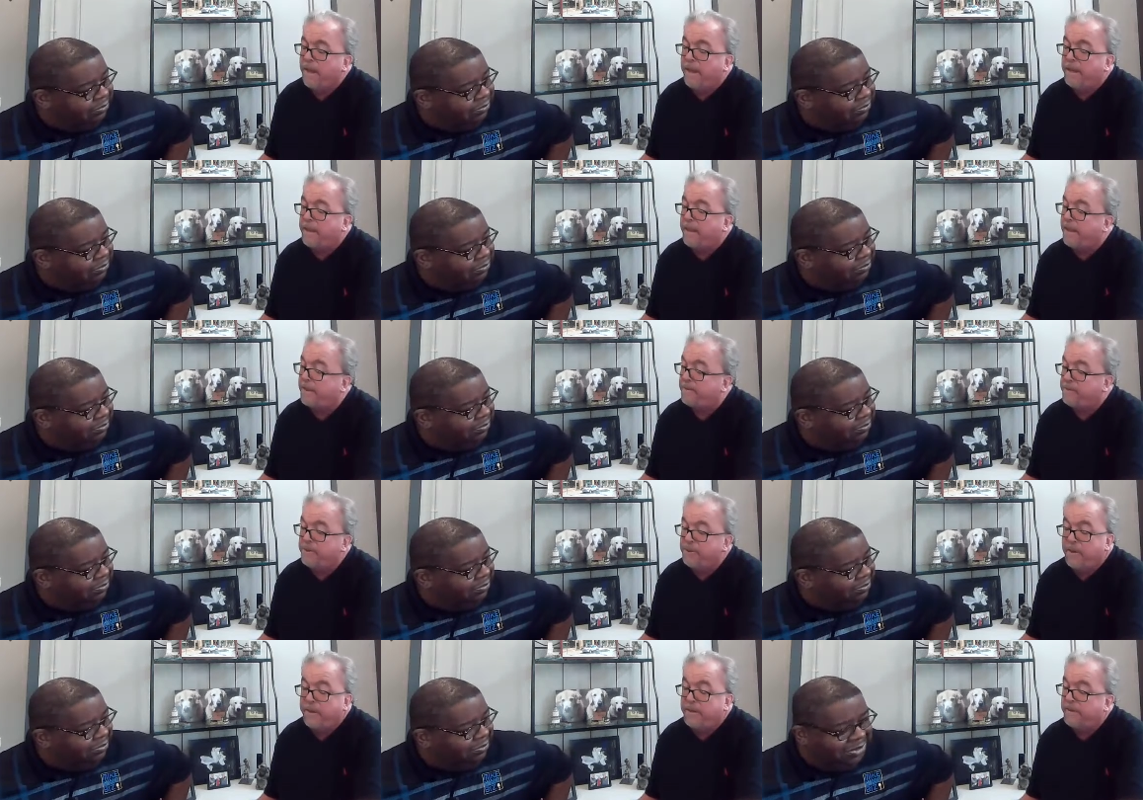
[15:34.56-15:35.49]
Speaker 1: Yeah, I laugh
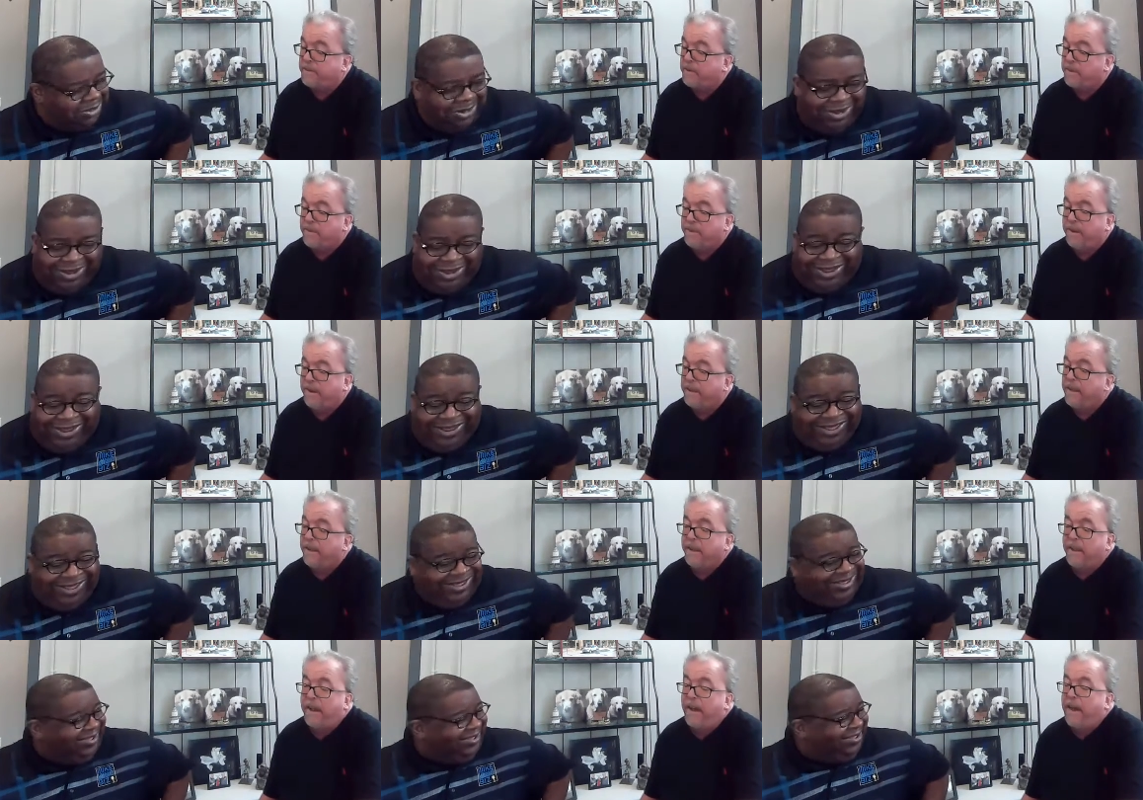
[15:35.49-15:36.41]
too. I never thought,
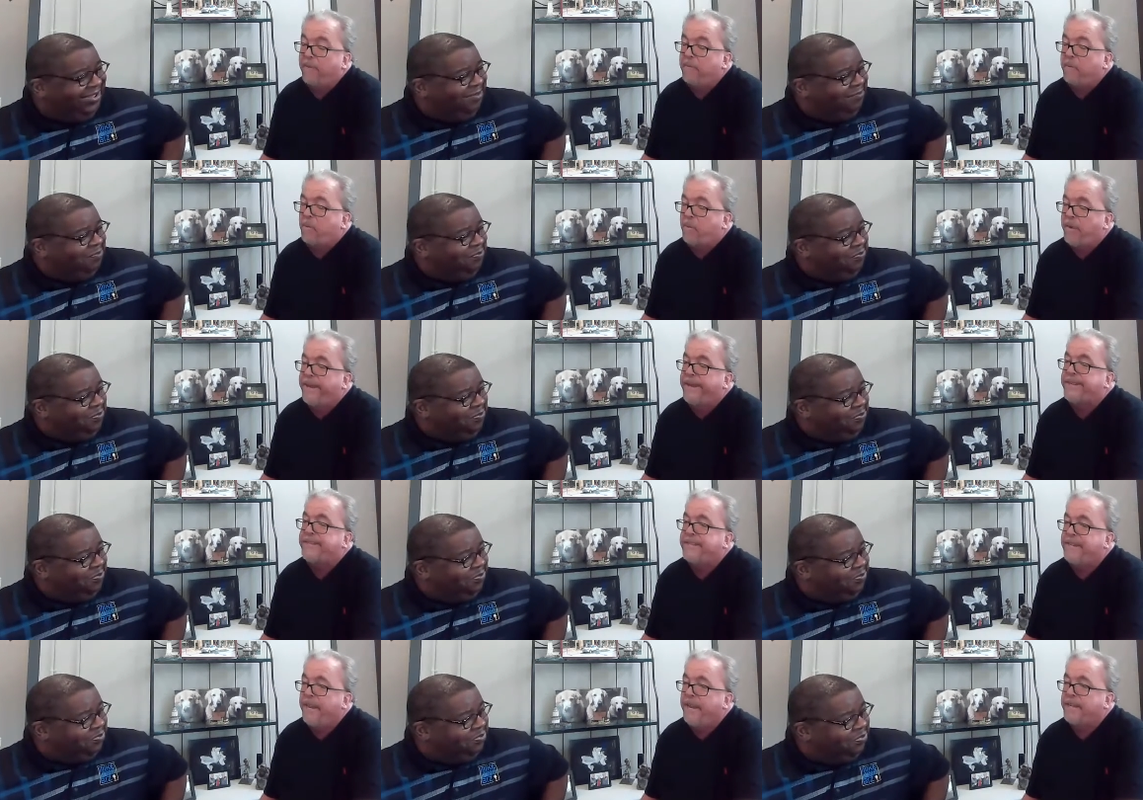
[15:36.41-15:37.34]
I remember when I had
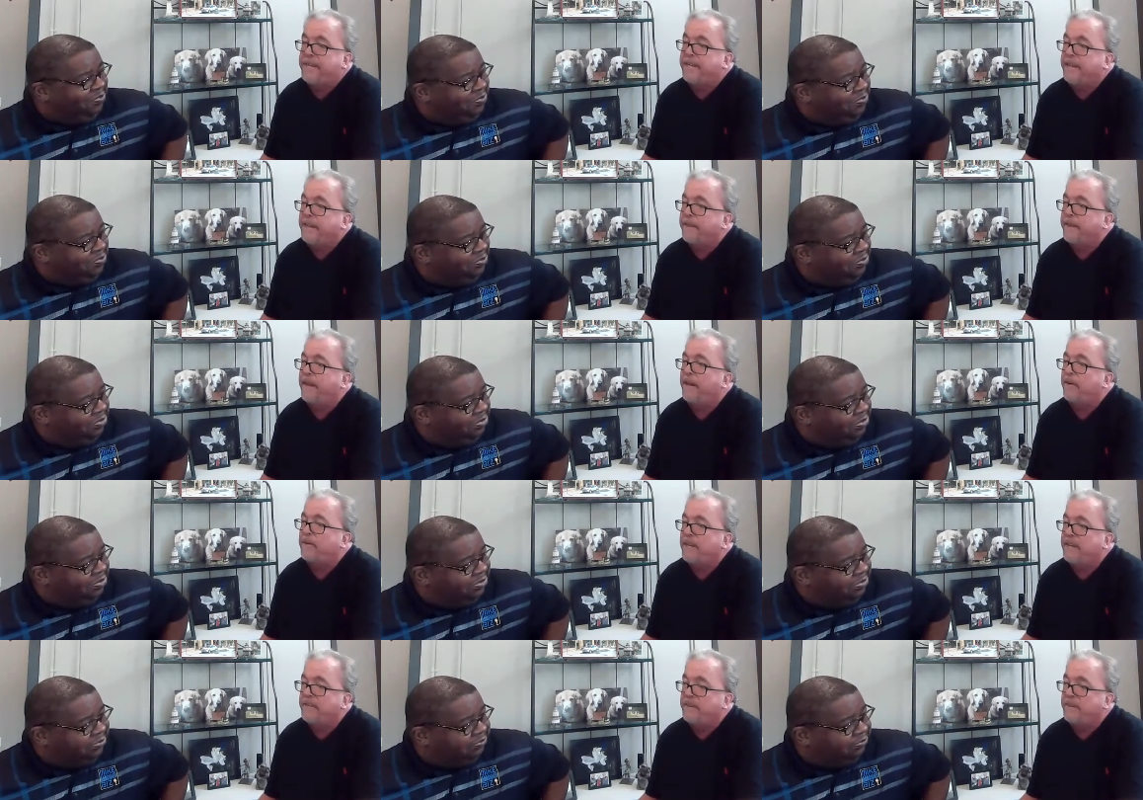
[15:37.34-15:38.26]
10 and I thought, how
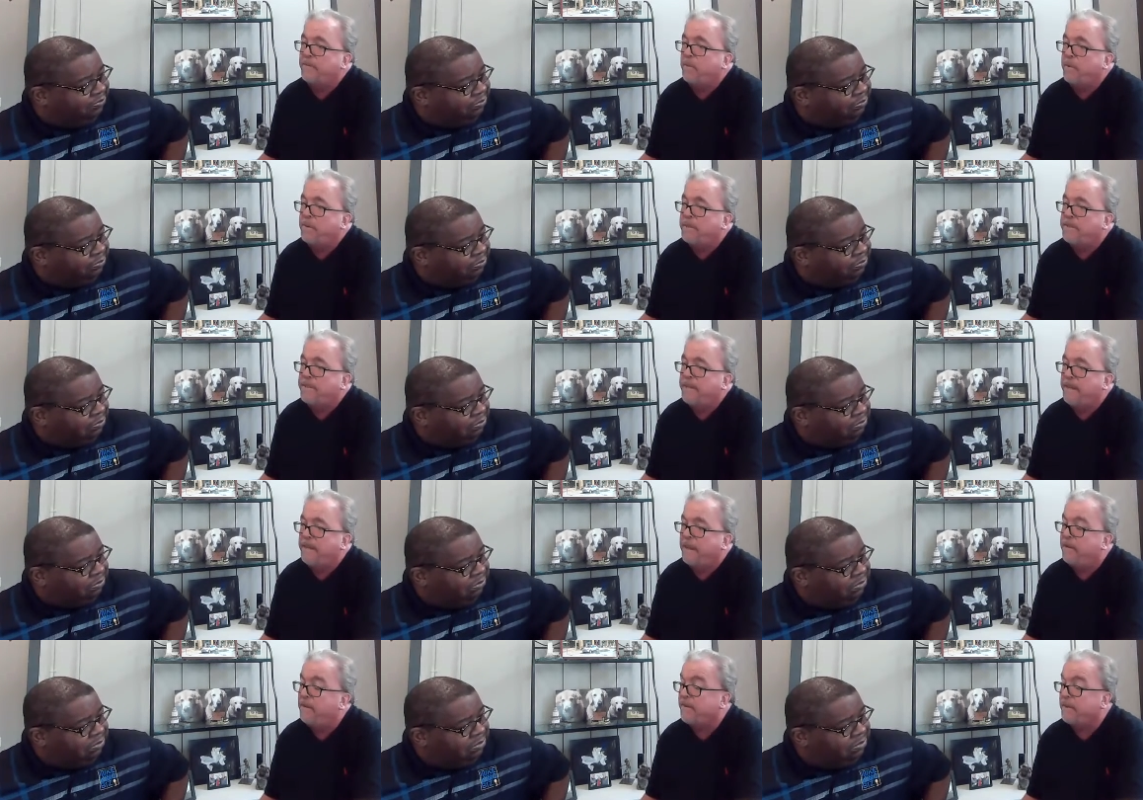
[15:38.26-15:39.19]
could I ever need more than 10?
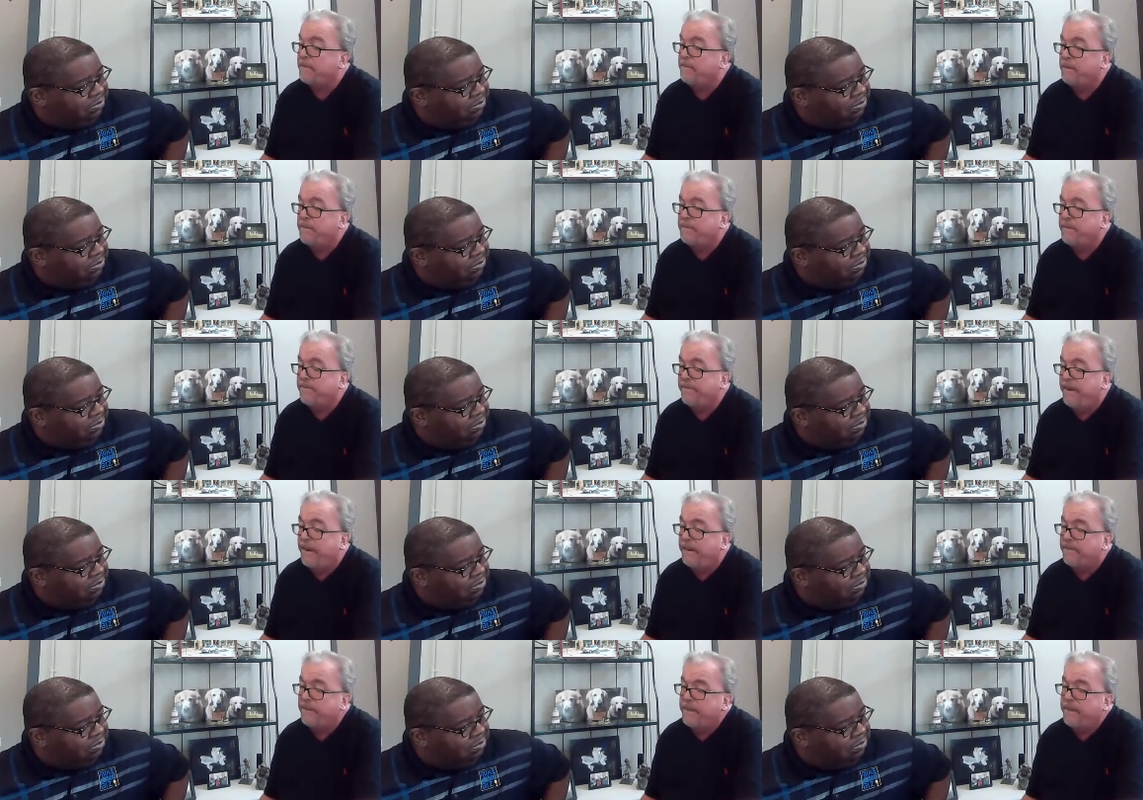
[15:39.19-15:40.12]
Now I've got
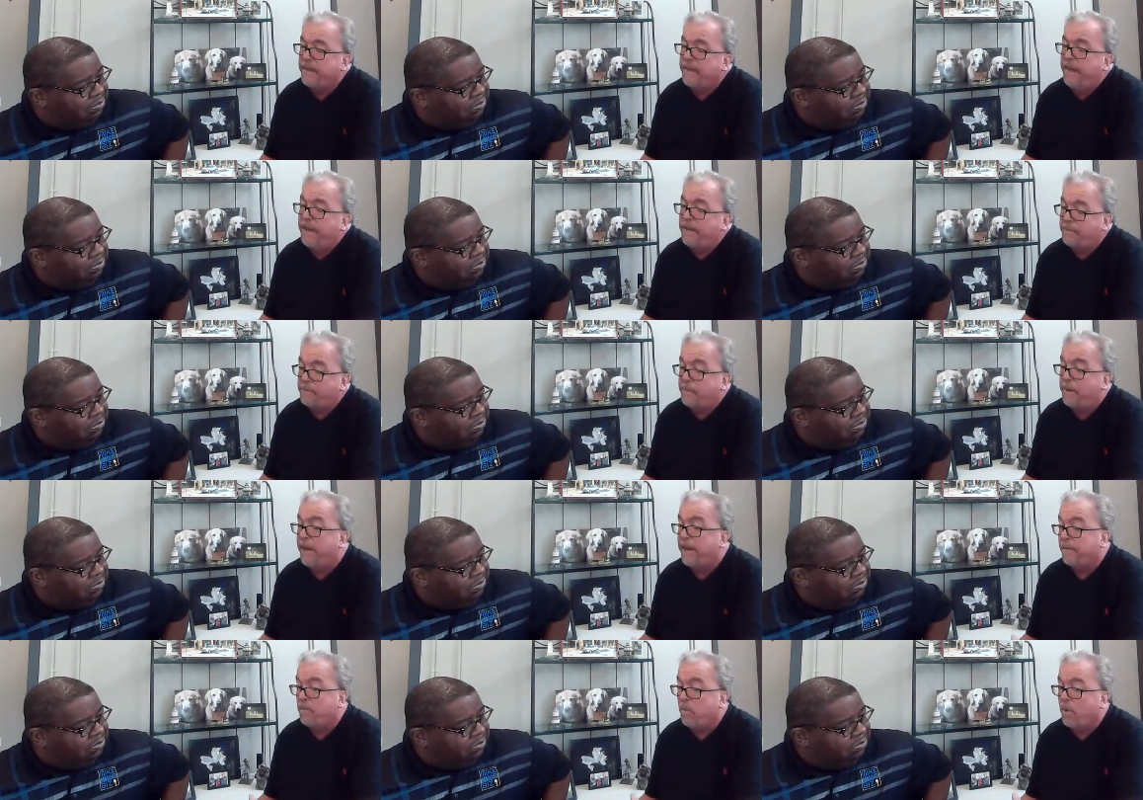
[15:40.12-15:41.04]
55 and I'm
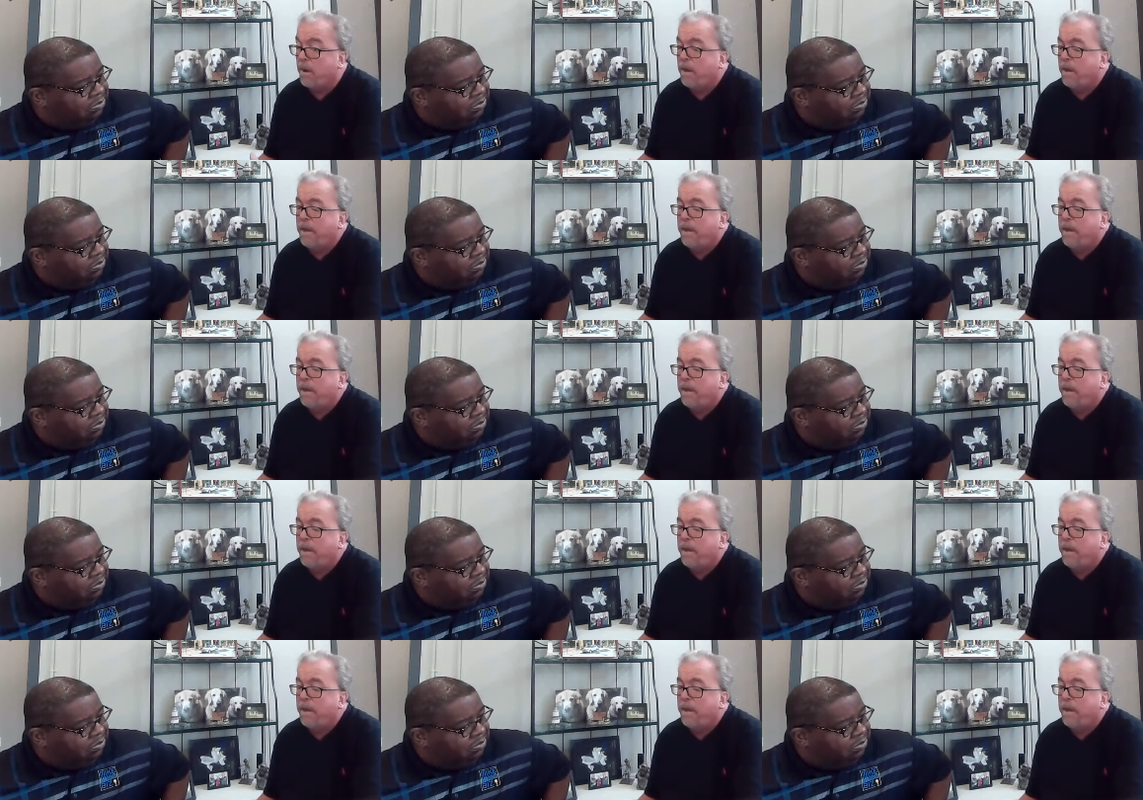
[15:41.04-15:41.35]
buying more.